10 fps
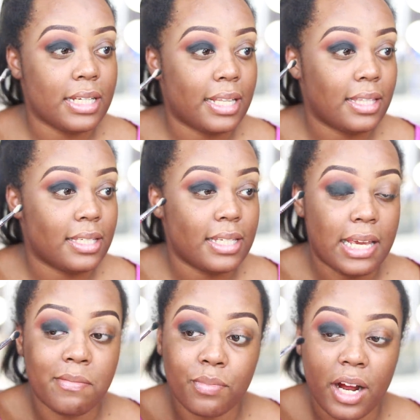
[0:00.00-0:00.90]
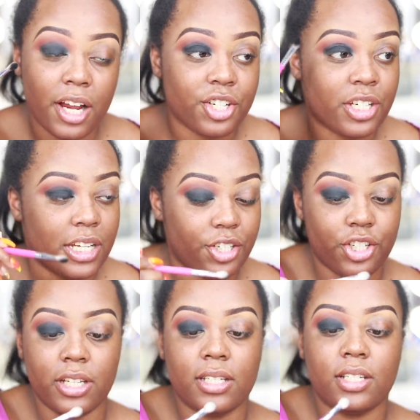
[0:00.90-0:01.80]
take the same brush and
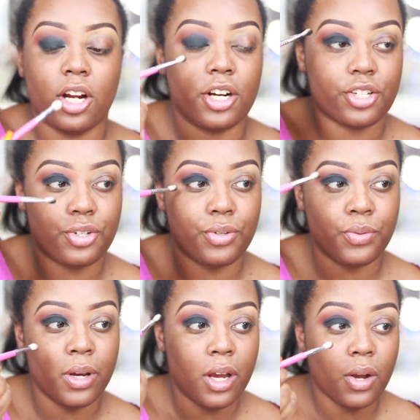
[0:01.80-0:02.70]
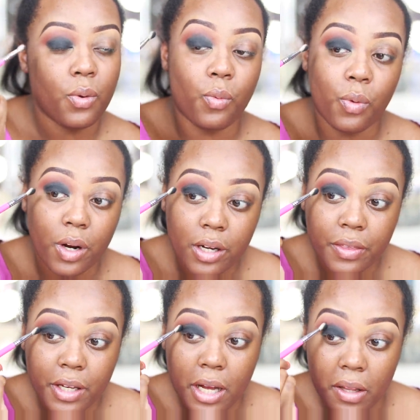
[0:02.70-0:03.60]
just start to
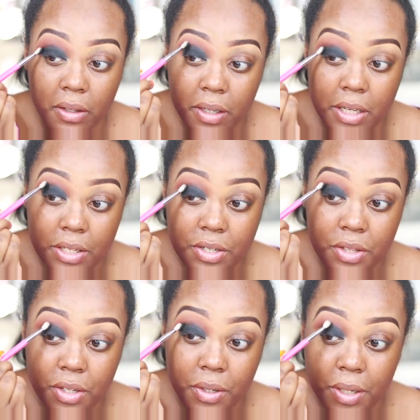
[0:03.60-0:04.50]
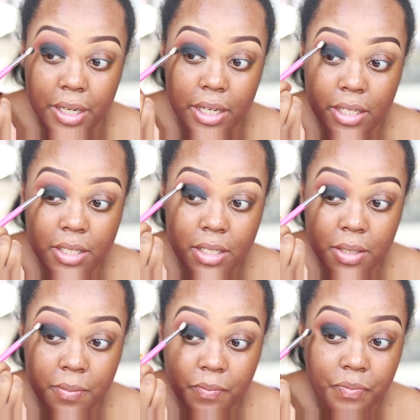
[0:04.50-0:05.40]
work the color into the crease.
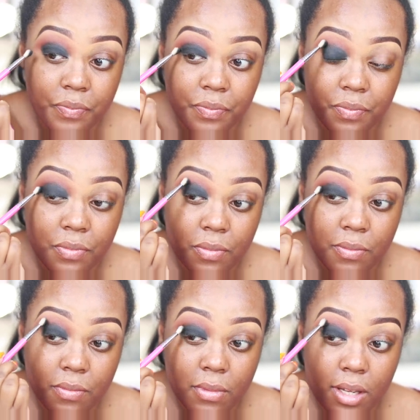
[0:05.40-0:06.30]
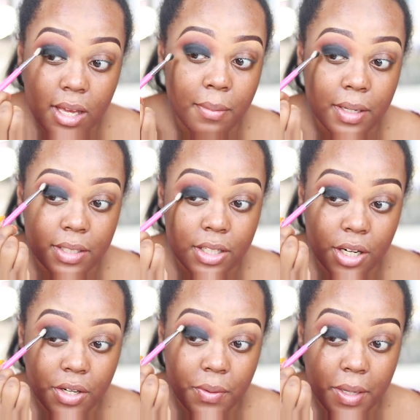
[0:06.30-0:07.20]
And I'm going to
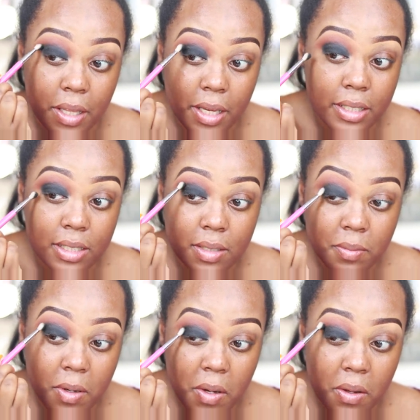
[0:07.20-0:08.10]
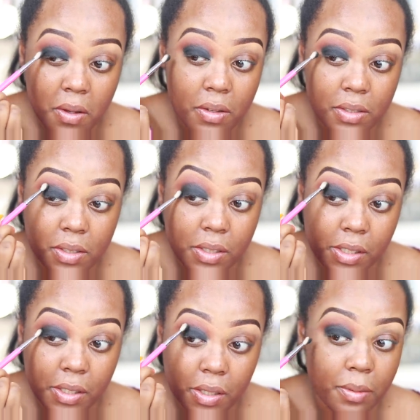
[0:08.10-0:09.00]
start doing like small
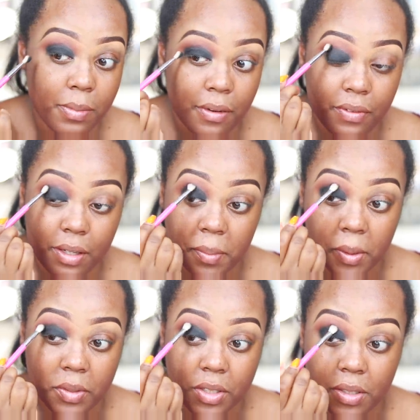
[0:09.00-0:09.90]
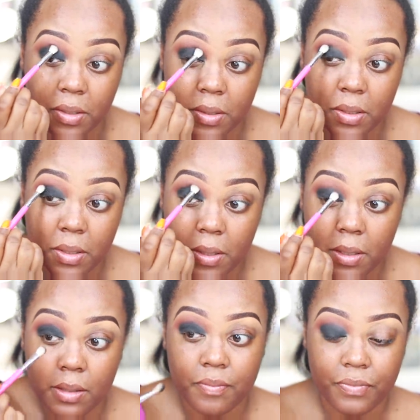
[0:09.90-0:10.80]
circular buffing motions.
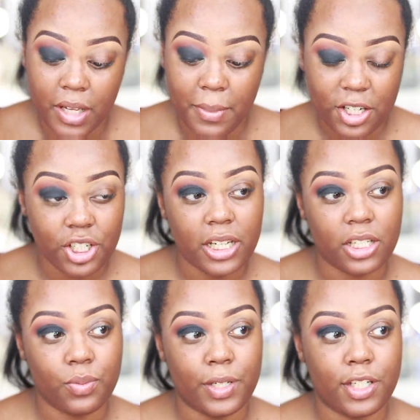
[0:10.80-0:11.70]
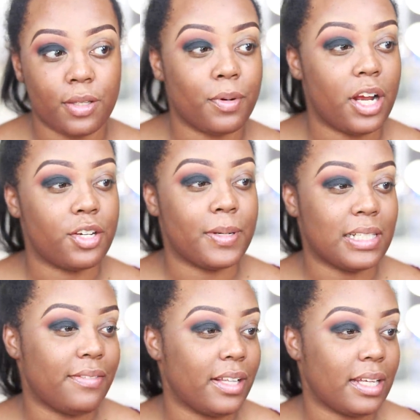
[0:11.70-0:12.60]
I'm actually going to switch the brush
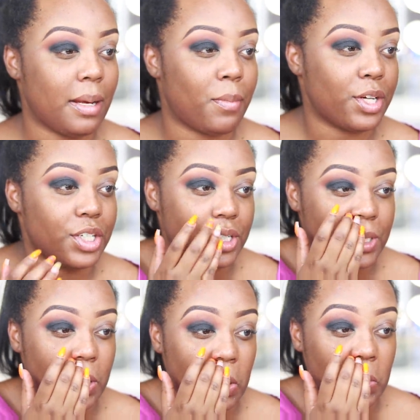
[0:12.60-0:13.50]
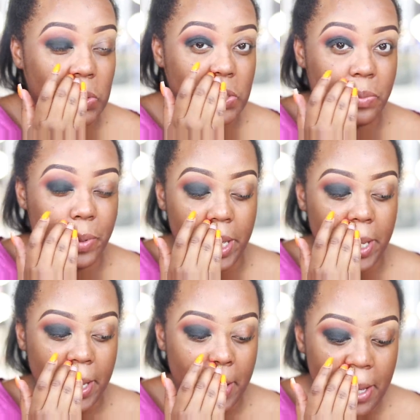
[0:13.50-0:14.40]
because I feel like that brush is just a little too
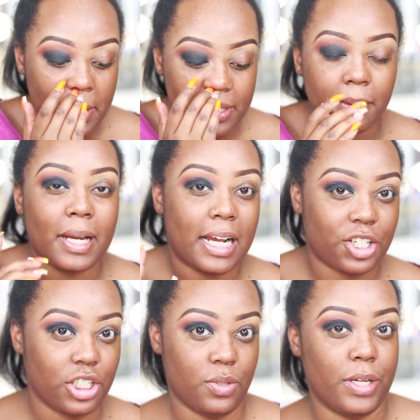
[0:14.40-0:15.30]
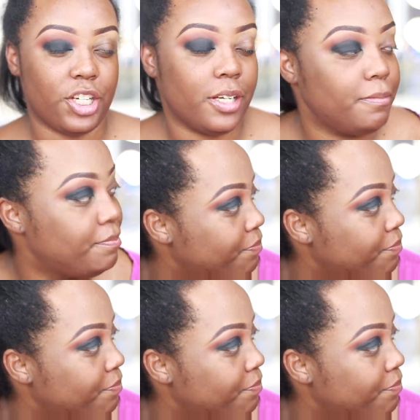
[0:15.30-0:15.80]
big. So I'm going to actually switch it.